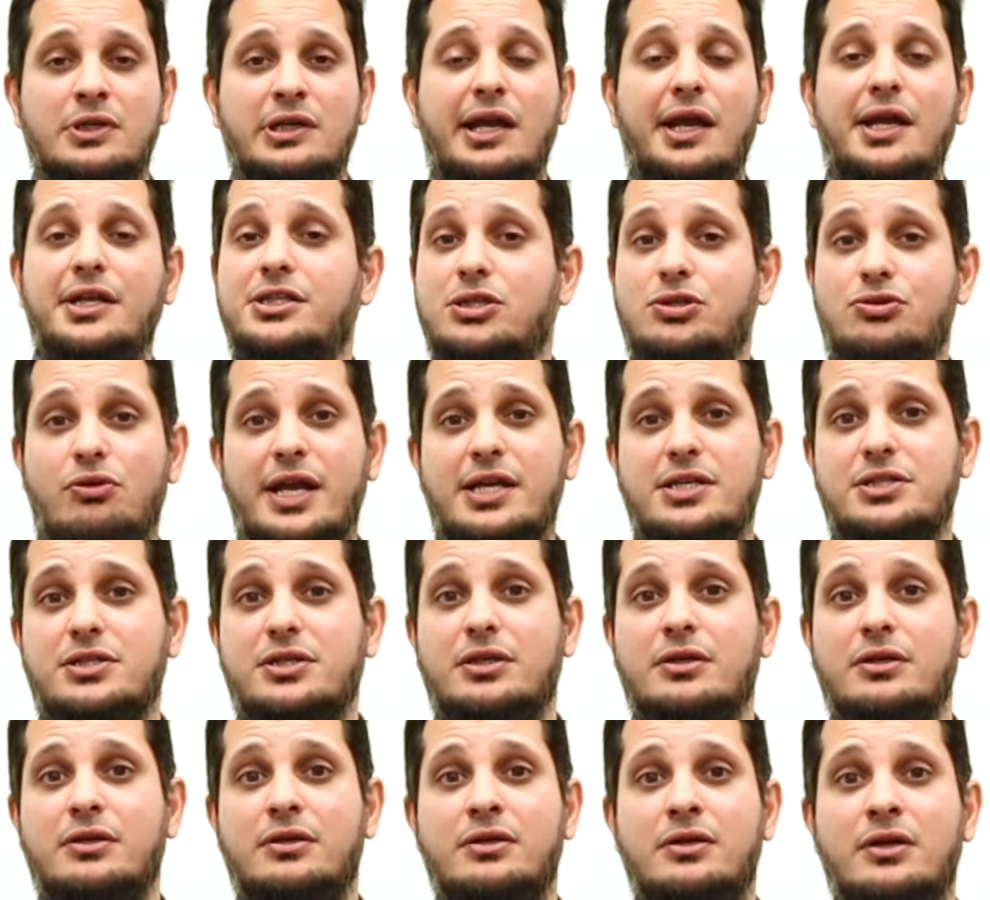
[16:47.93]
It's
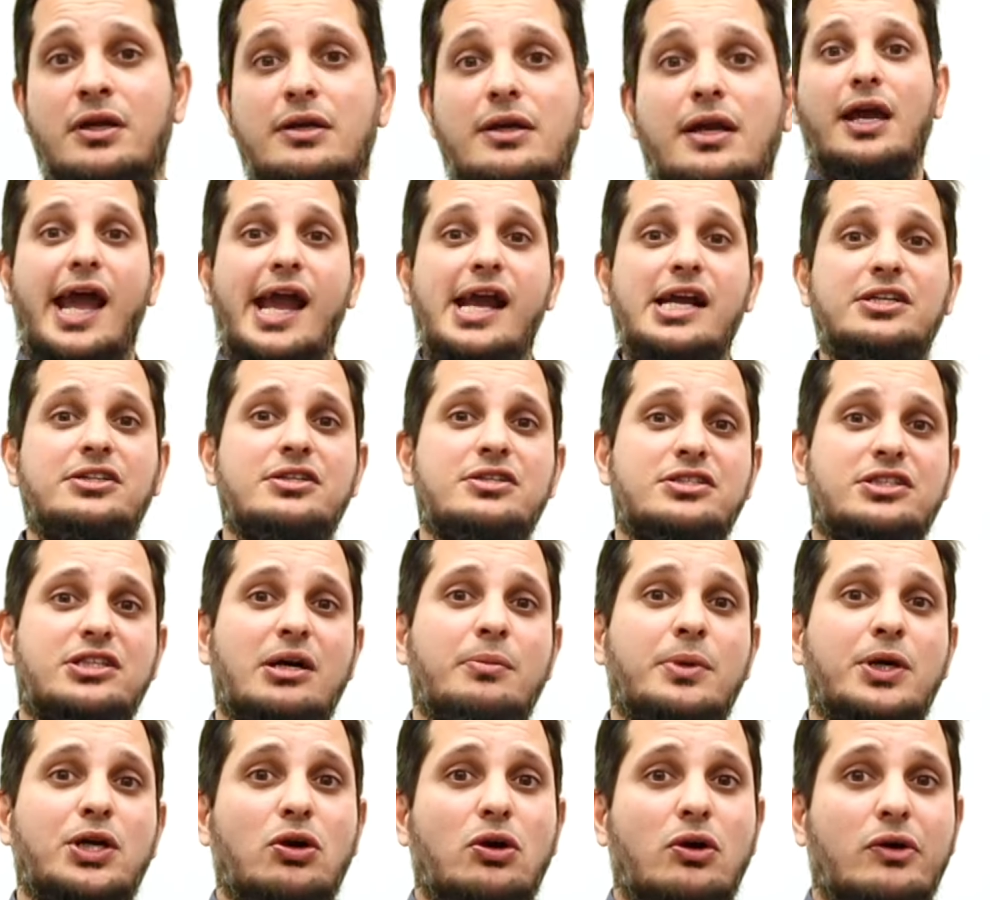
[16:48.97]
crazy. Agents
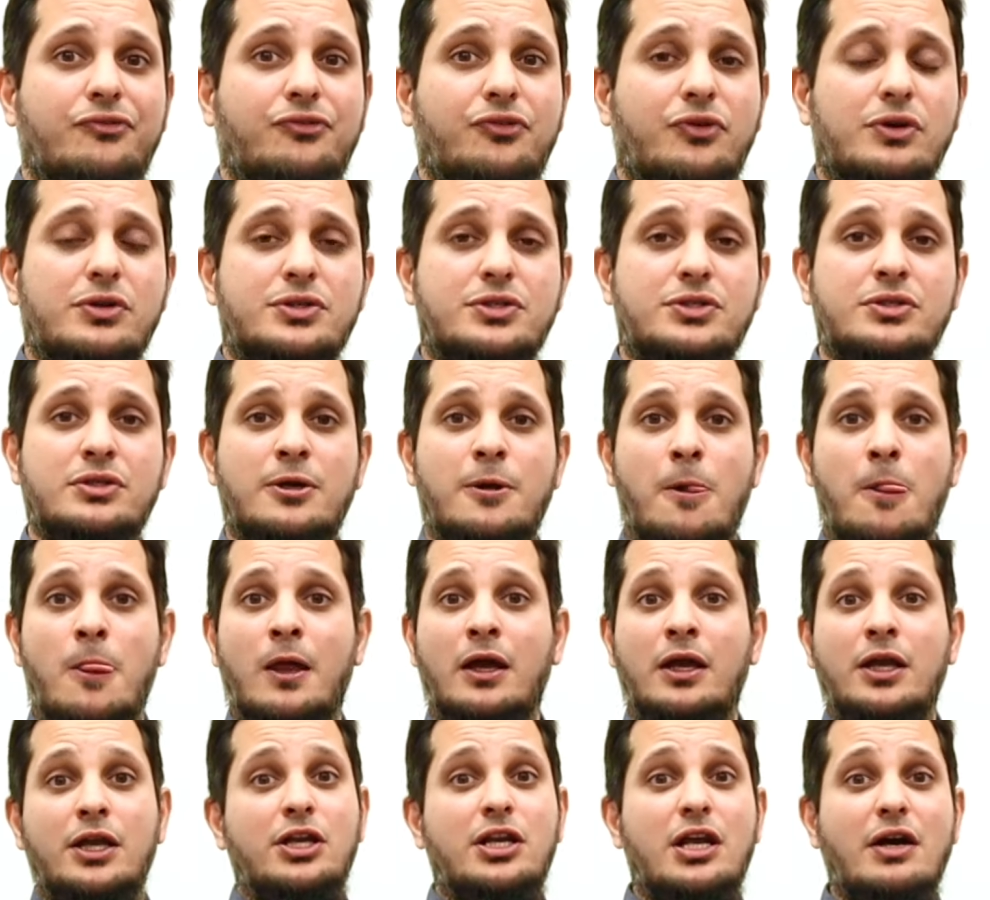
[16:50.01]
submit offers,
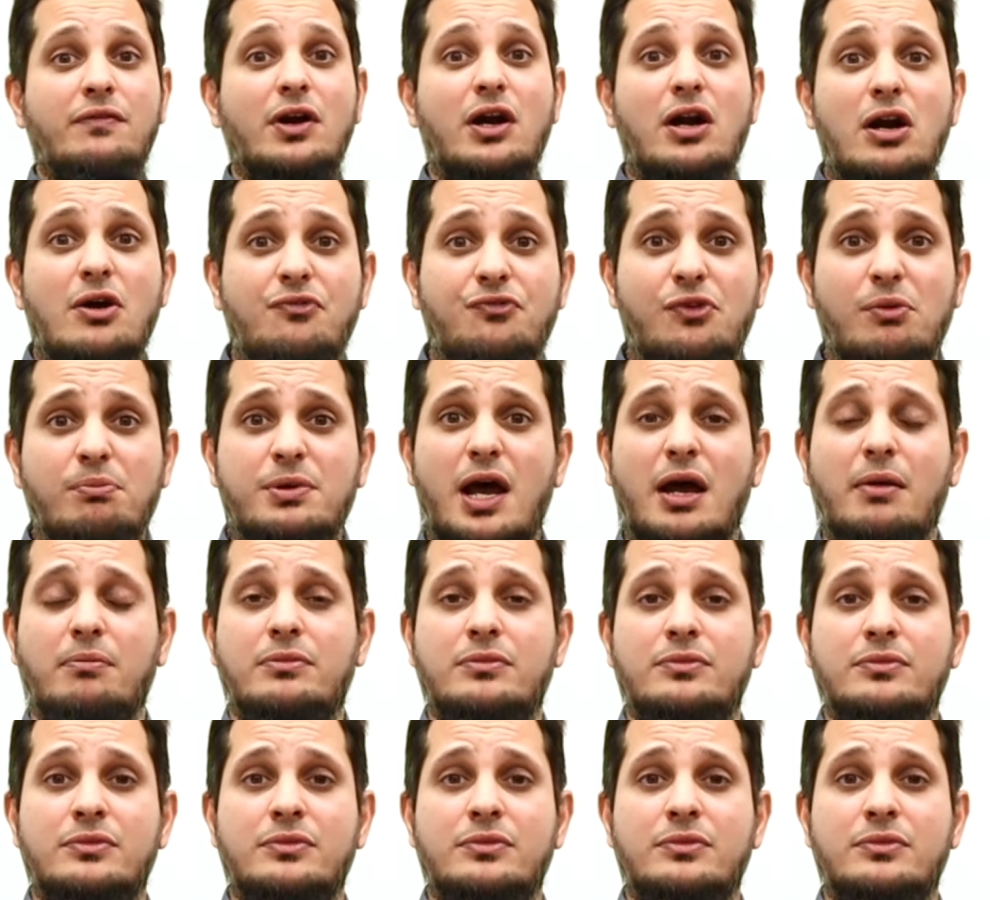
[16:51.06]
you never hear from them.